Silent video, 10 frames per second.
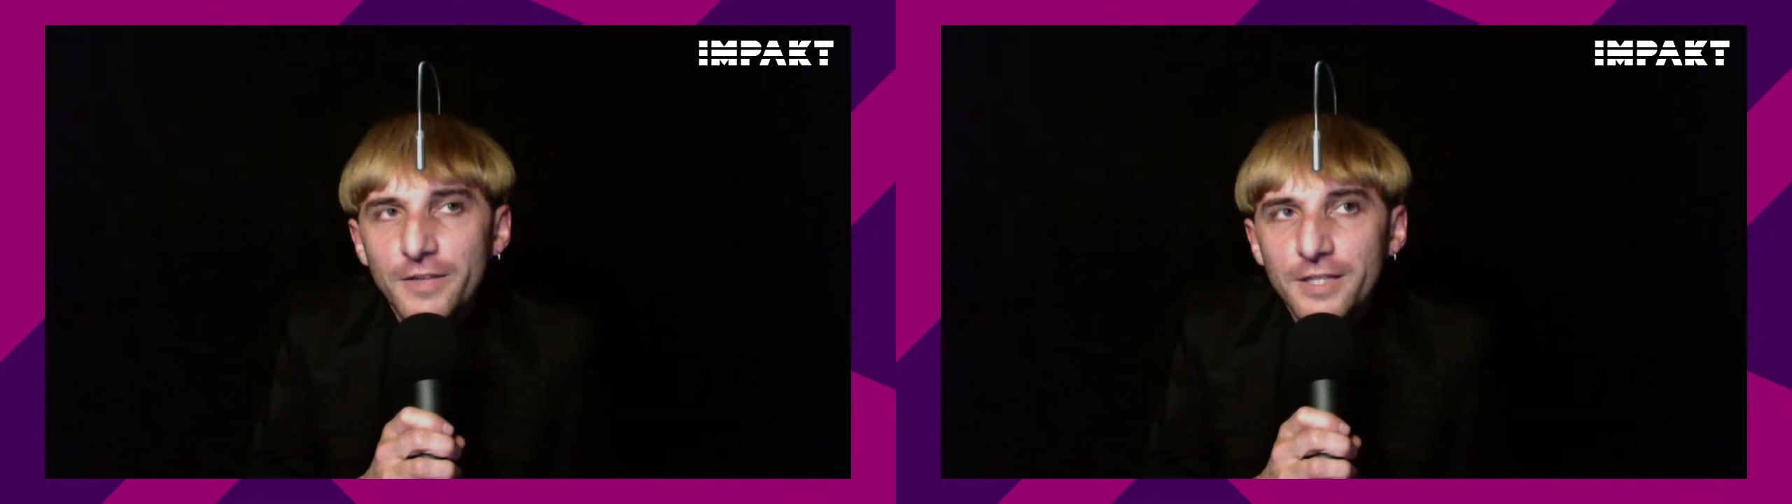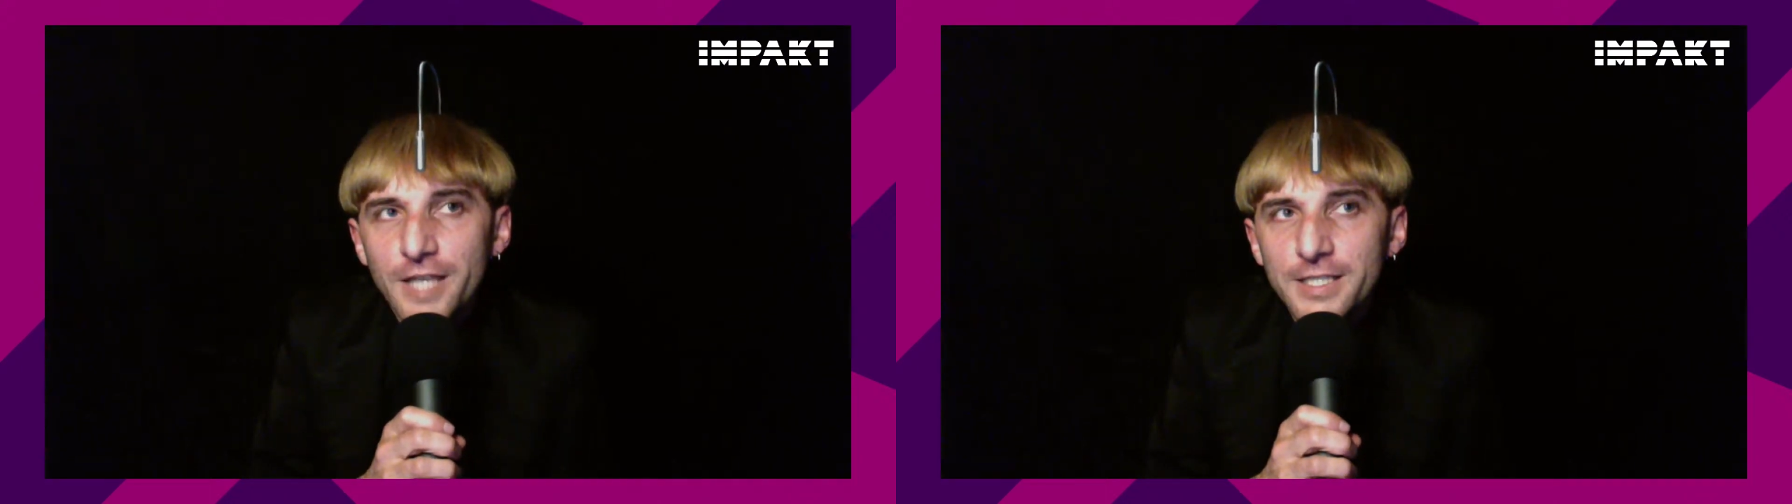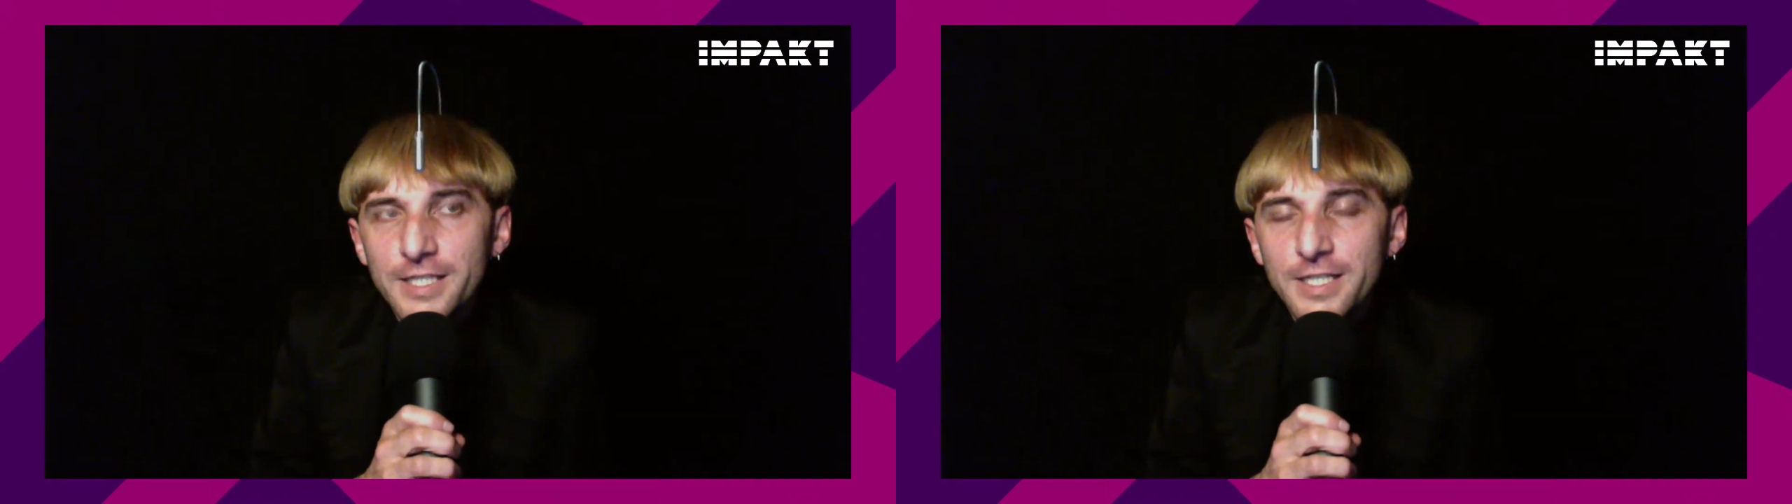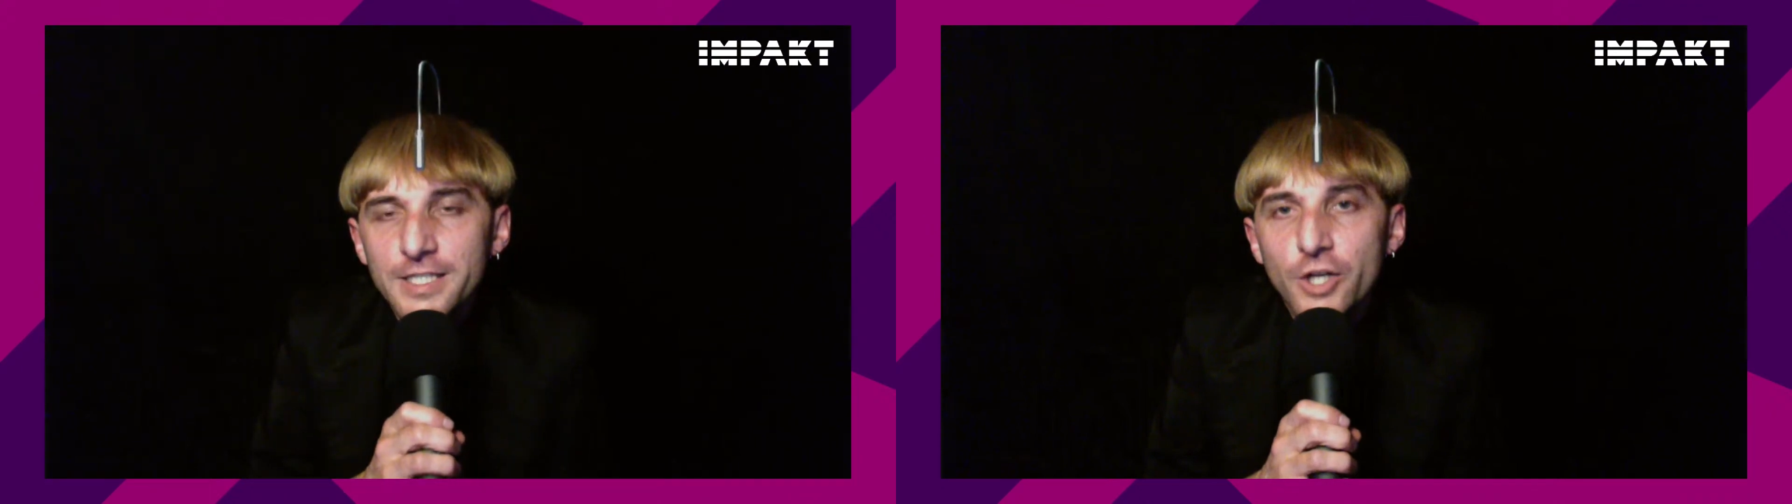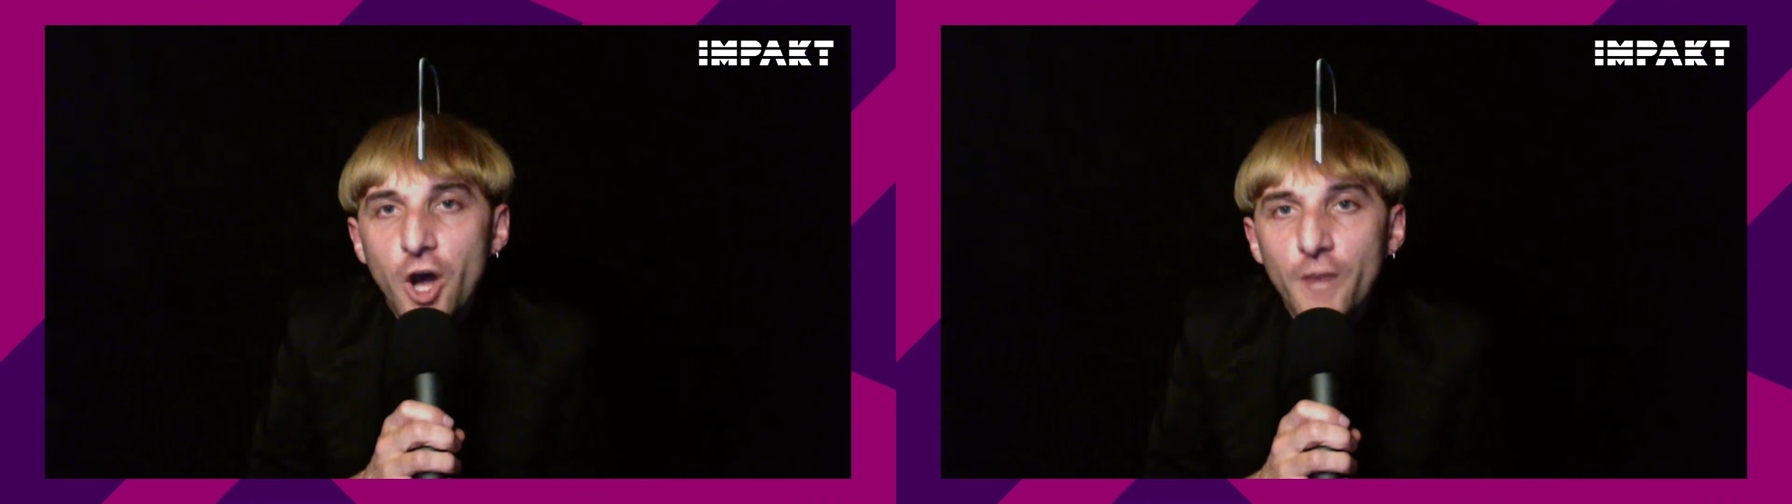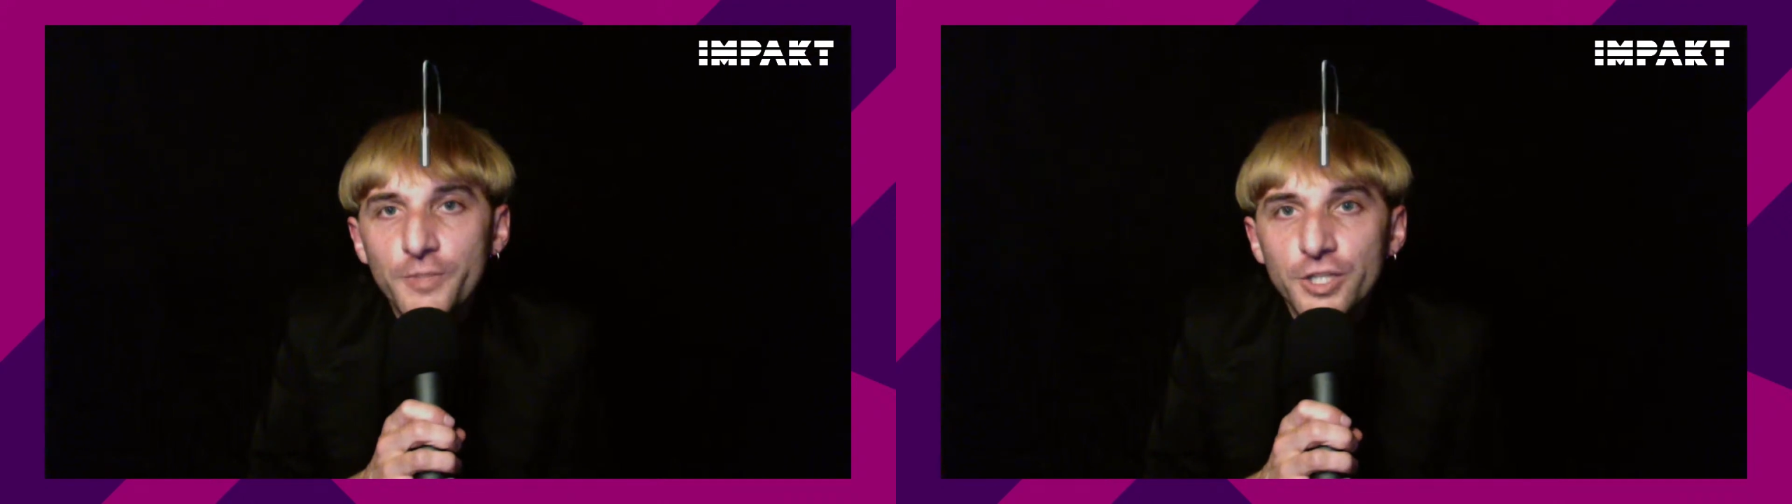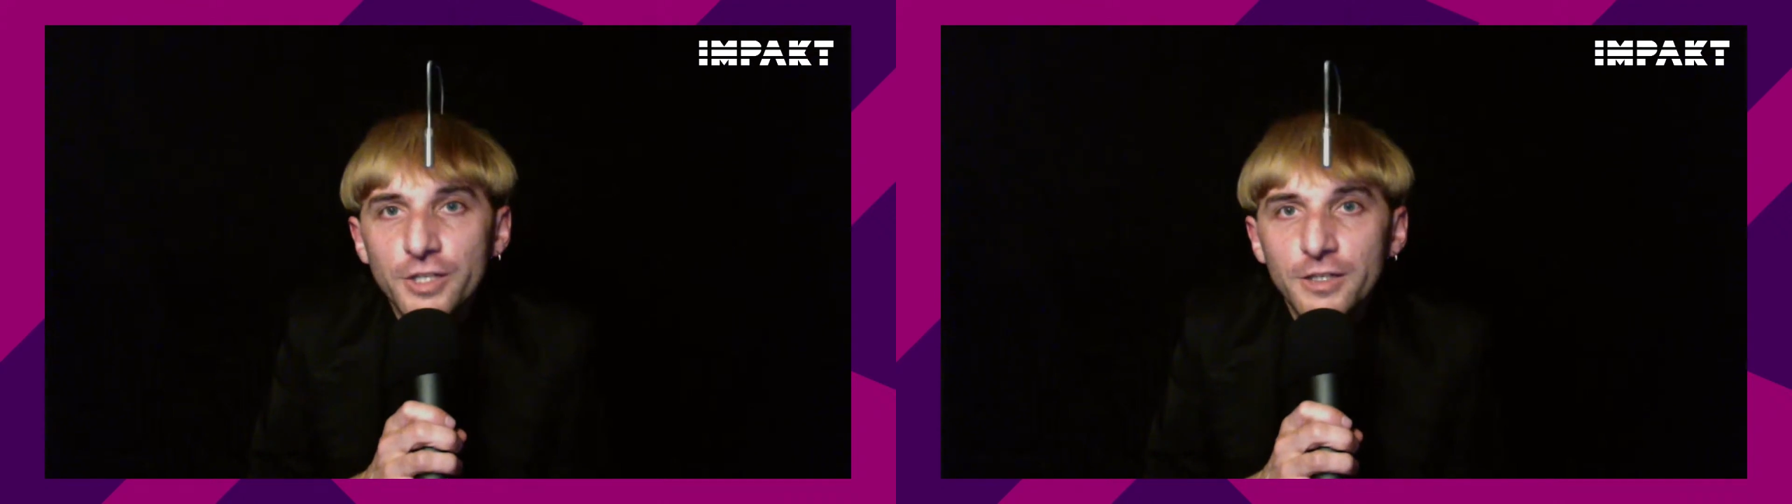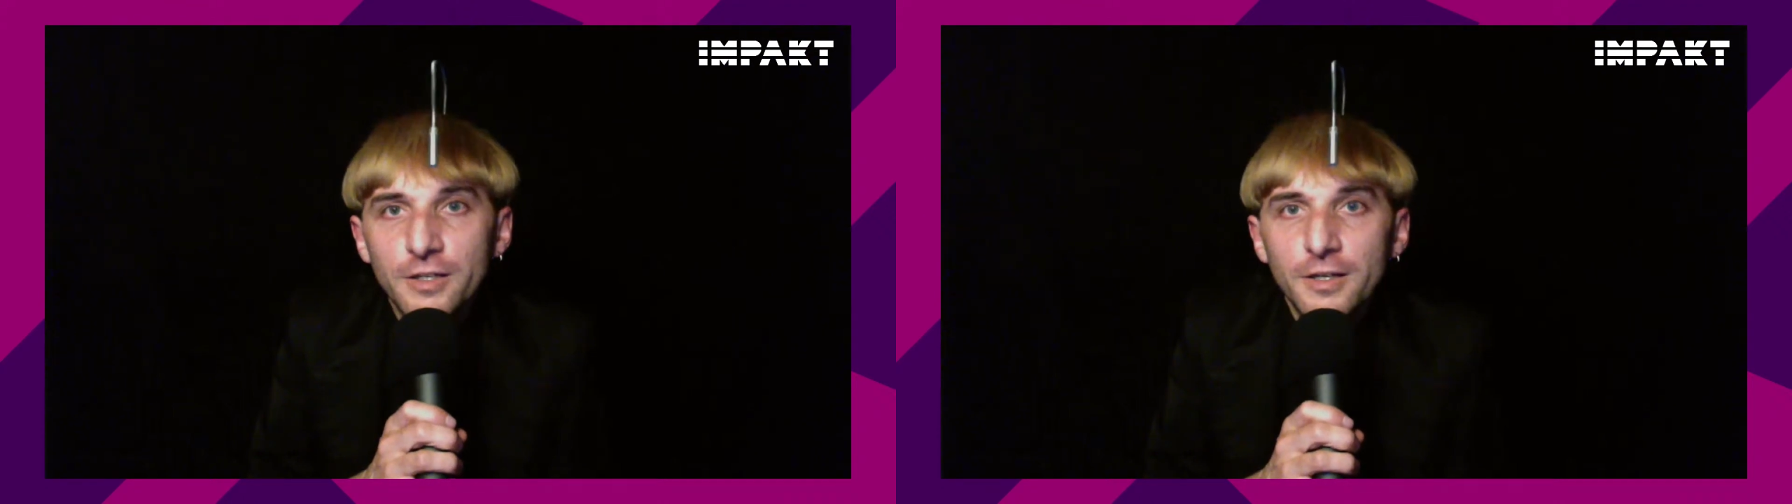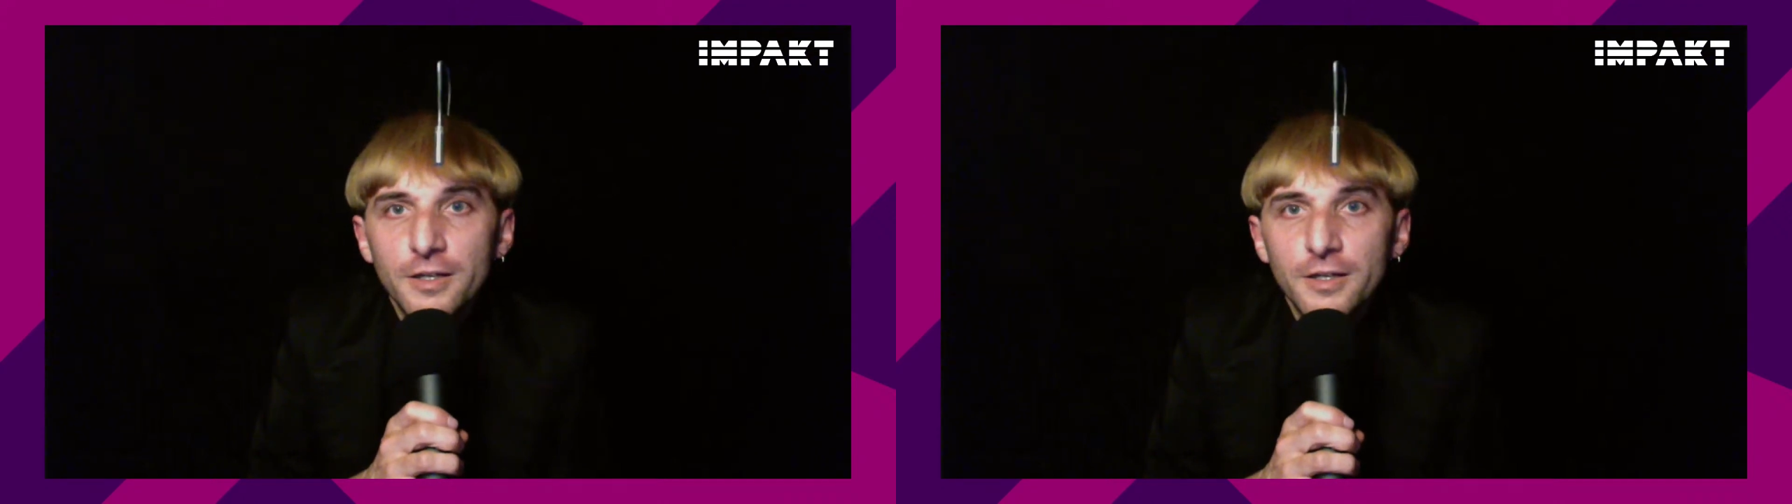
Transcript: I see it as an option